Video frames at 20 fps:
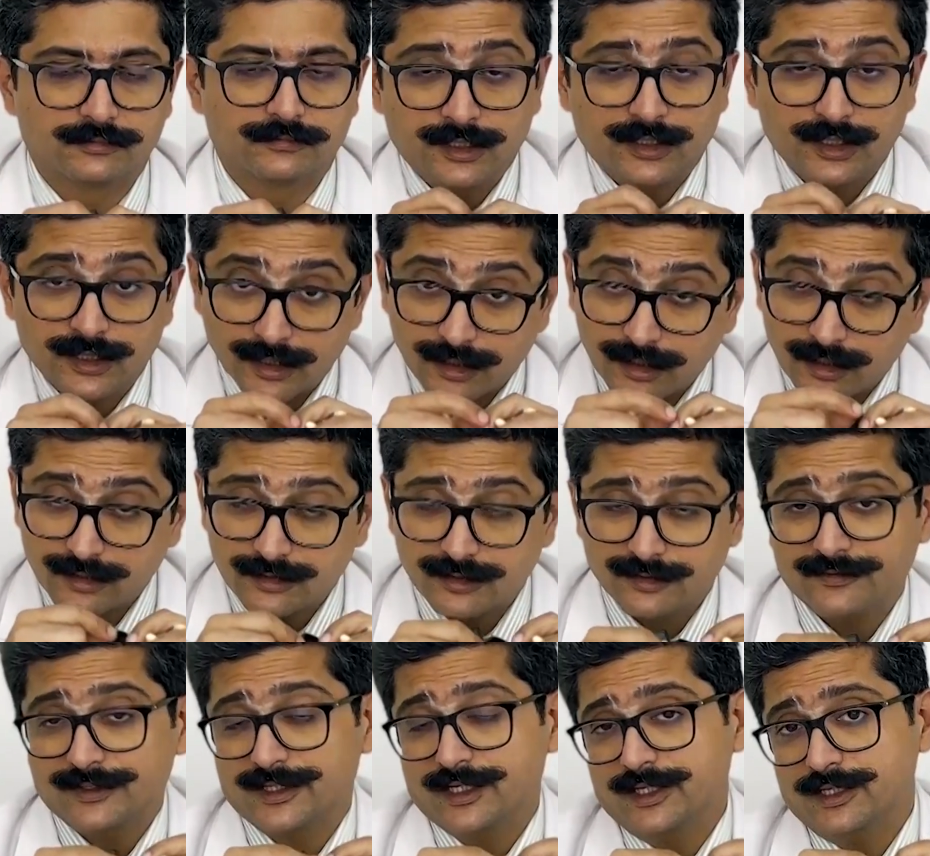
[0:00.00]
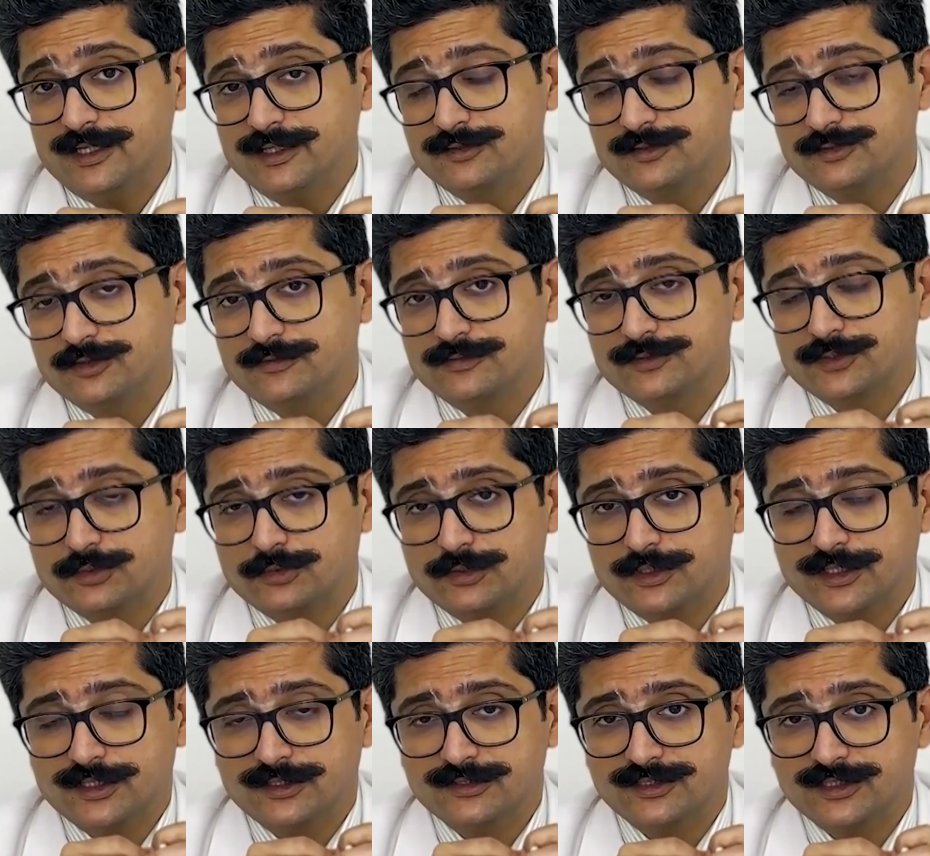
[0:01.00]
There are other varieties of
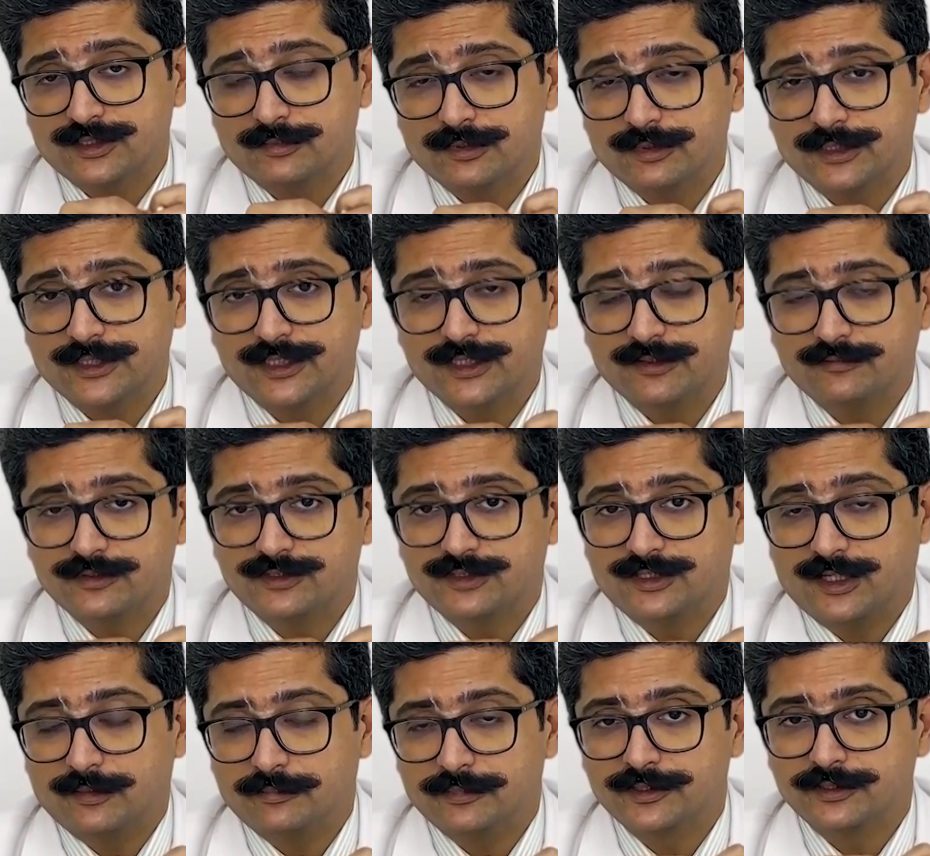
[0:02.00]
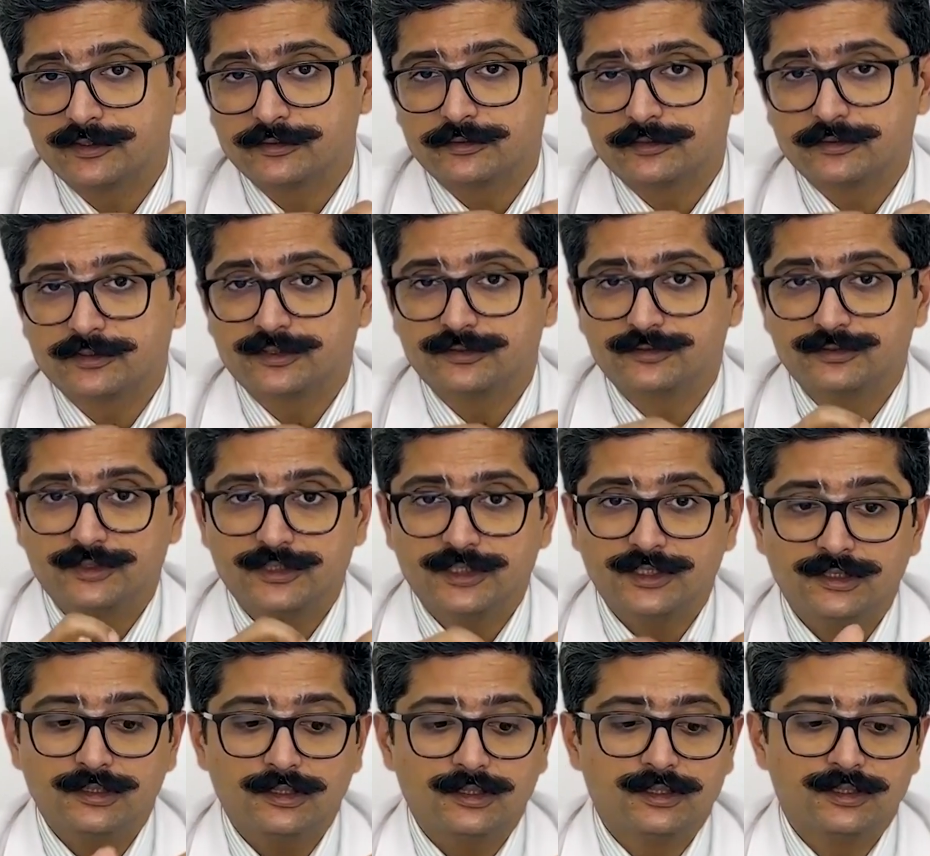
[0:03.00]
shoulder instability which happen due to
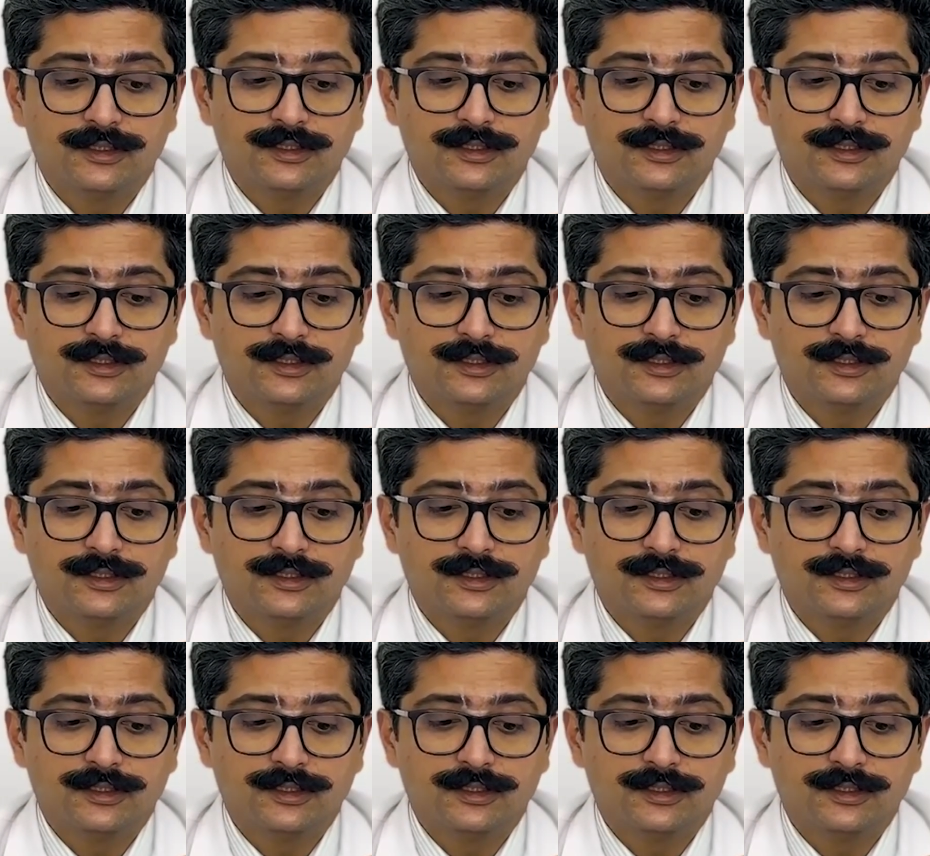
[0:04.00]
injury,